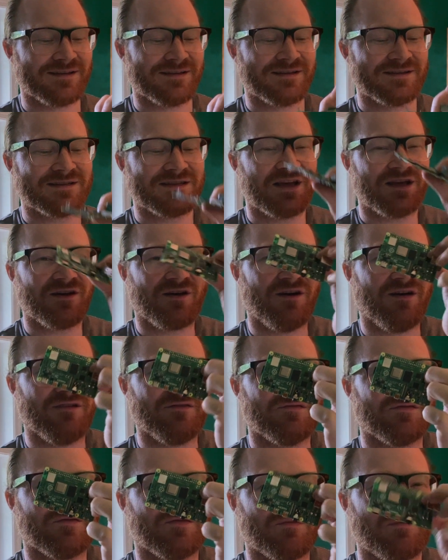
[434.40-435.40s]
take
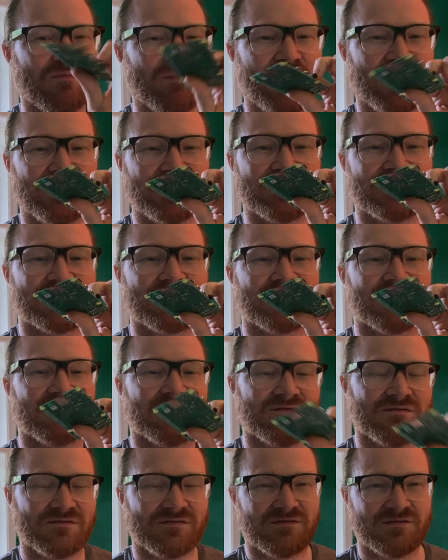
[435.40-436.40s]
off parts
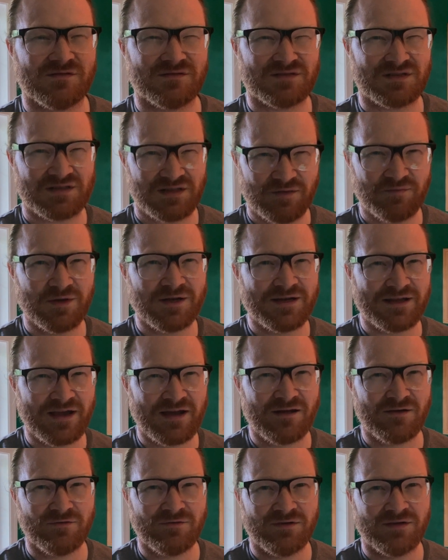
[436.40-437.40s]
to slim it
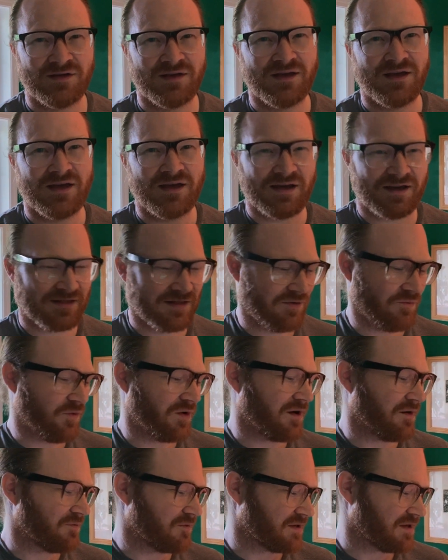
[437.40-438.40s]
down, and then when
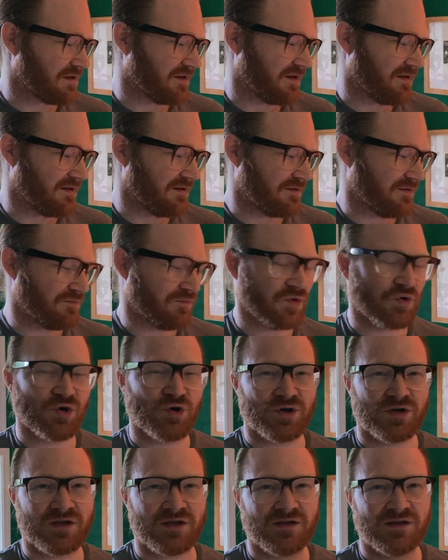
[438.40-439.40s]
I was
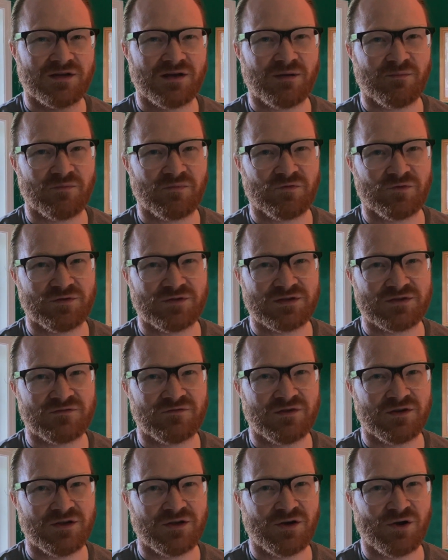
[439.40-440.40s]
hooking it up for this
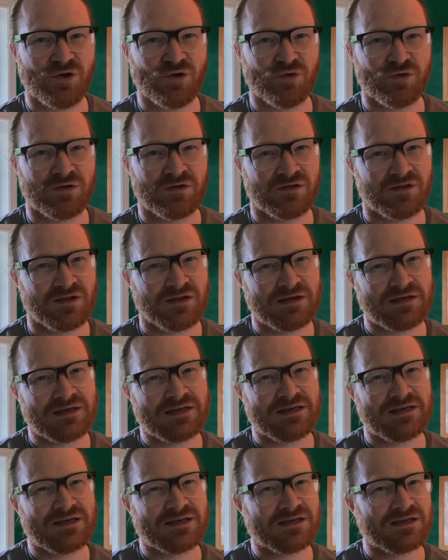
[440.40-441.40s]
video,
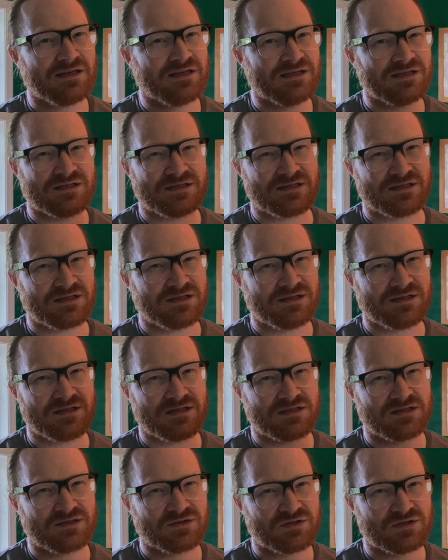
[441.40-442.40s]
it
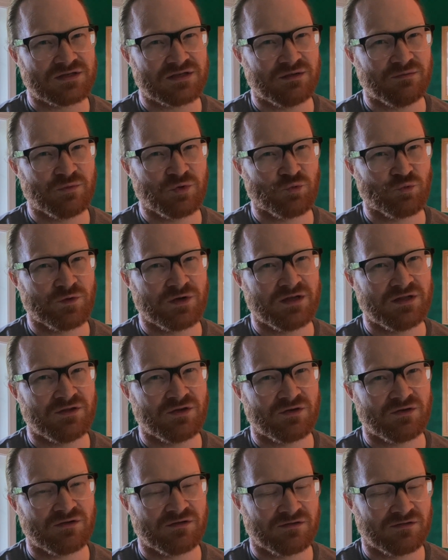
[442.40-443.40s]
doesn't seem to read
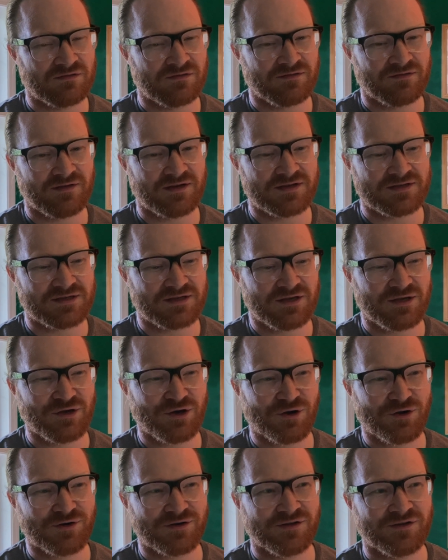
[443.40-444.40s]
the SD
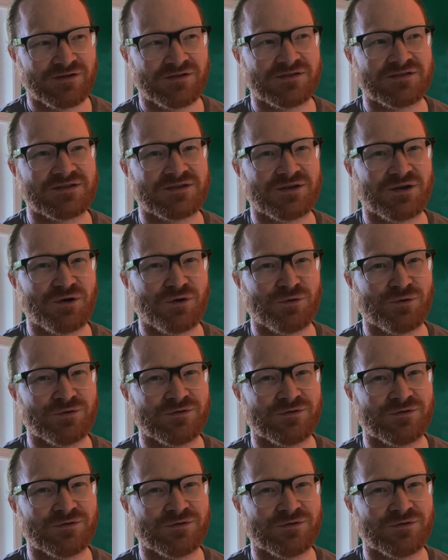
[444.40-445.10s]
card. So